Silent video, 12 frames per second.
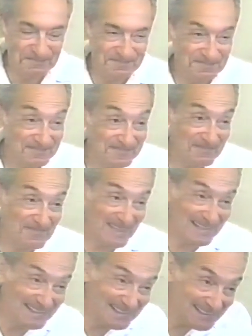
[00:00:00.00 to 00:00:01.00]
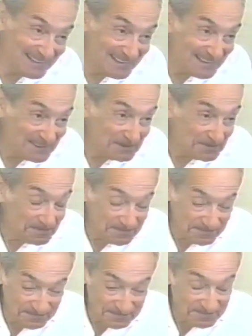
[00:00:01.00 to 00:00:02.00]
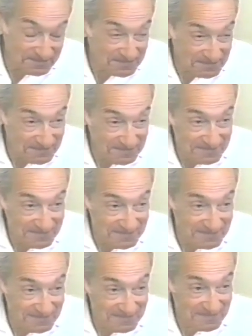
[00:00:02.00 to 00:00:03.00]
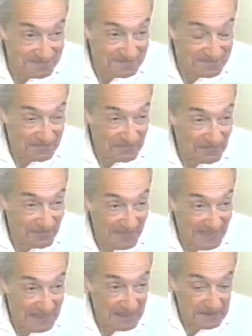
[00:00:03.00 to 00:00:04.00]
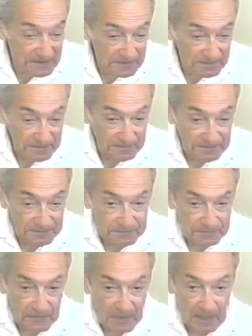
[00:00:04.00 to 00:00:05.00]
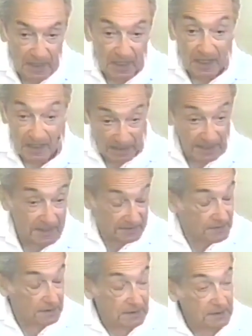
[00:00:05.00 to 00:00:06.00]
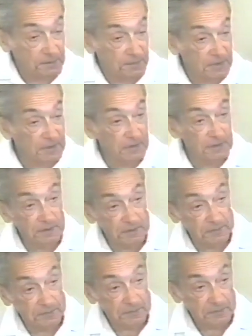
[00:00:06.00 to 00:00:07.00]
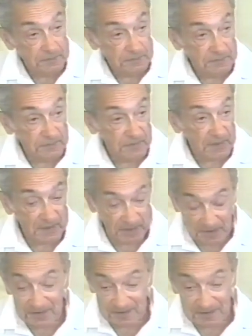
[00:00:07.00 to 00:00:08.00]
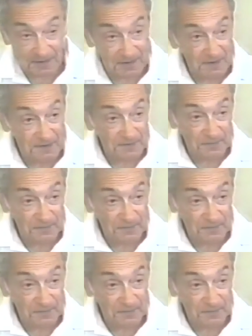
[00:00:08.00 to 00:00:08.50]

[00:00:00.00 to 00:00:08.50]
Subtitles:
well, I guess another thing is you did not have what I'll just say the commercial slant on the world. You had a much more idealistic view of what the